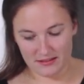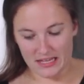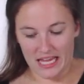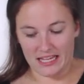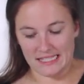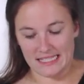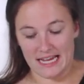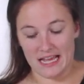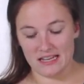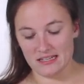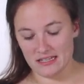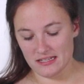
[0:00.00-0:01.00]
cake
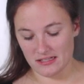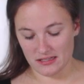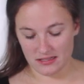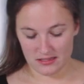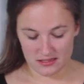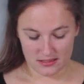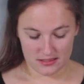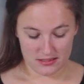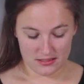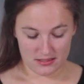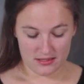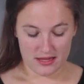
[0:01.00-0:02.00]
stand.
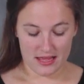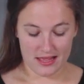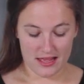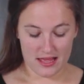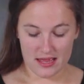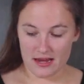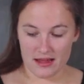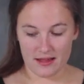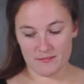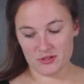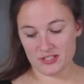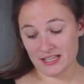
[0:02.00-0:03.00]
And
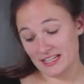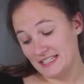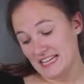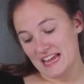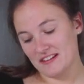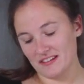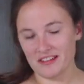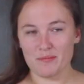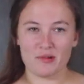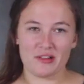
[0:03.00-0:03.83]
I'm just gonna daintily